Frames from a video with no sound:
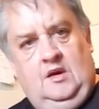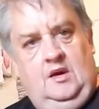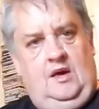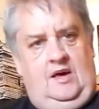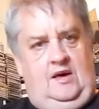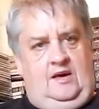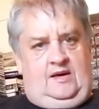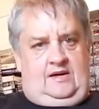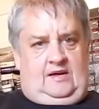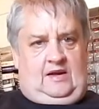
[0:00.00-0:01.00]

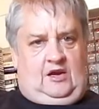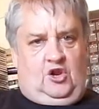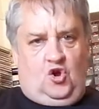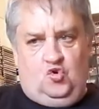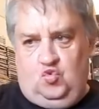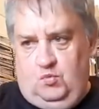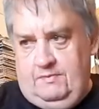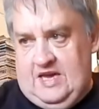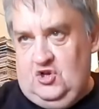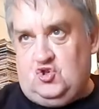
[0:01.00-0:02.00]
Ah, hello,
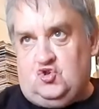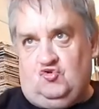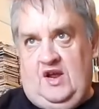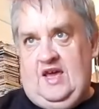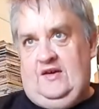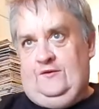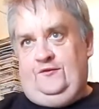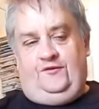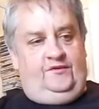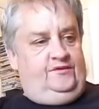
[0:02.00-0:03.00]
me, Trev.
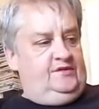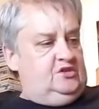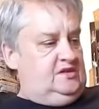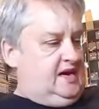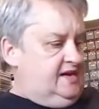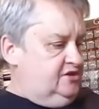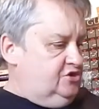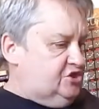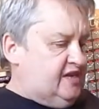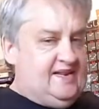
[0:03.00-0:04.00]
Today is
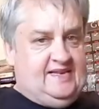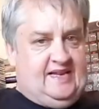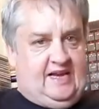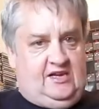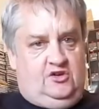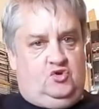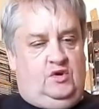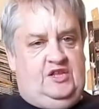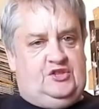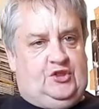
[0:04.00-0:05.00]
Sunday,
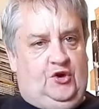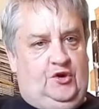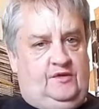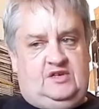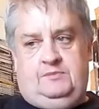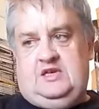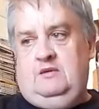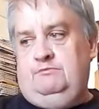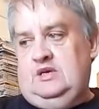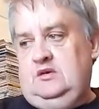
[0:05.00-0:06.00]
23rd of
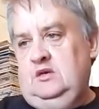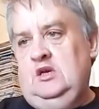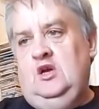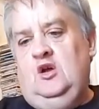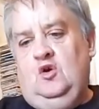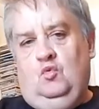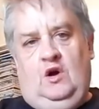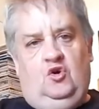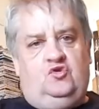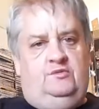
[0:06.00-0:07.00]
September.
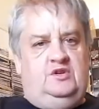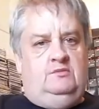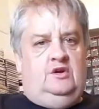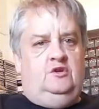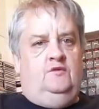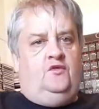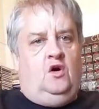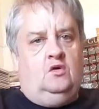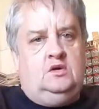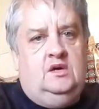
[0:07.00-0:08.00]
Welcome to my new
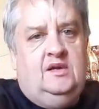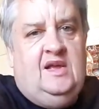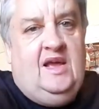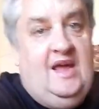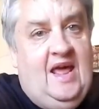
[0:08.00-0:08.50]
vlog. And